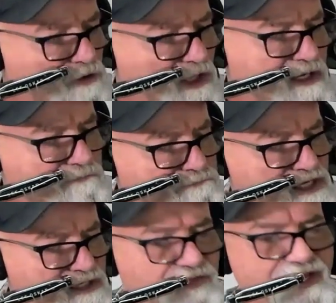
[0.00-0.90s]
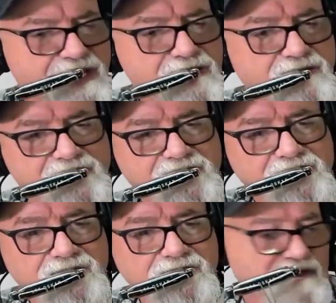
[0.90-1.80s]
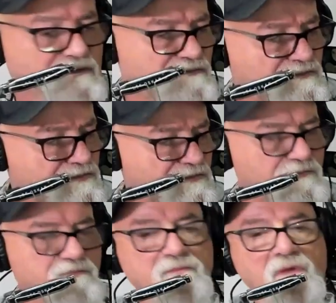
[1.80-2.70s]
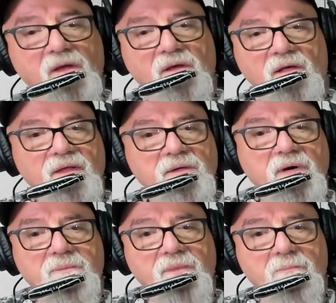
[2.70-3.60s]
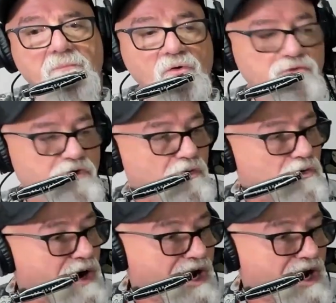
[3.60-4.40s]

lay in bed thinking about my mojo.